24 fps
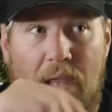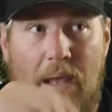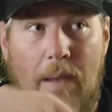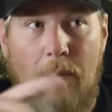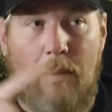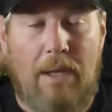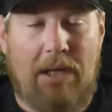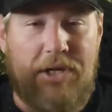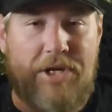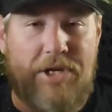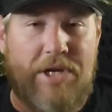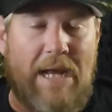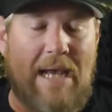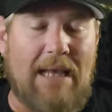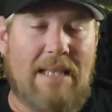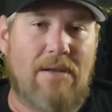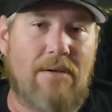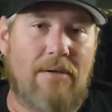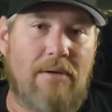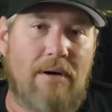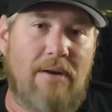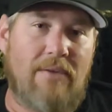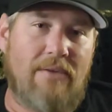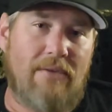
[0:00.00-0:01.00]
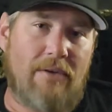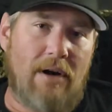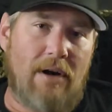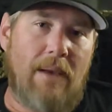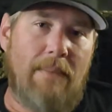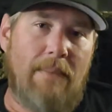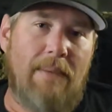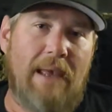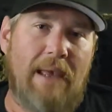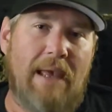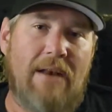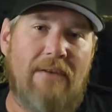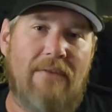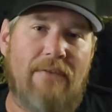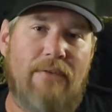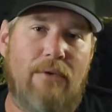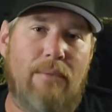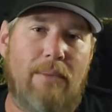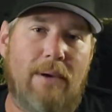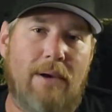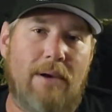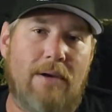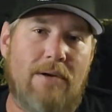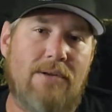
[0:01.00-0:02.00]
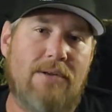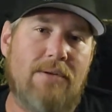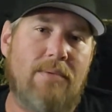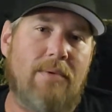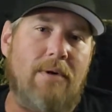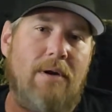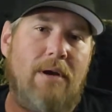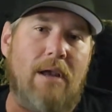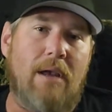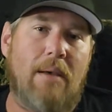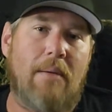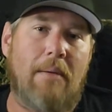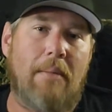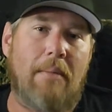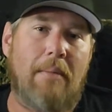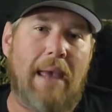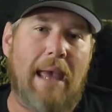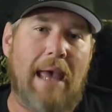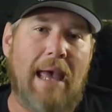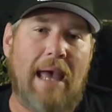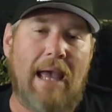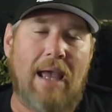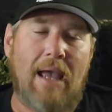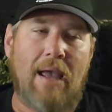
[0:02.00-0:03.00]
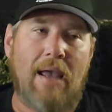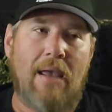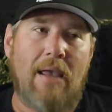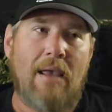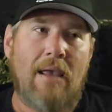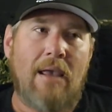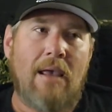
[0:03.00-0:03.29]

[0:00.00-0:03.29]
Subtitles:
And we shot the river up, had a few beers, and we were coming back.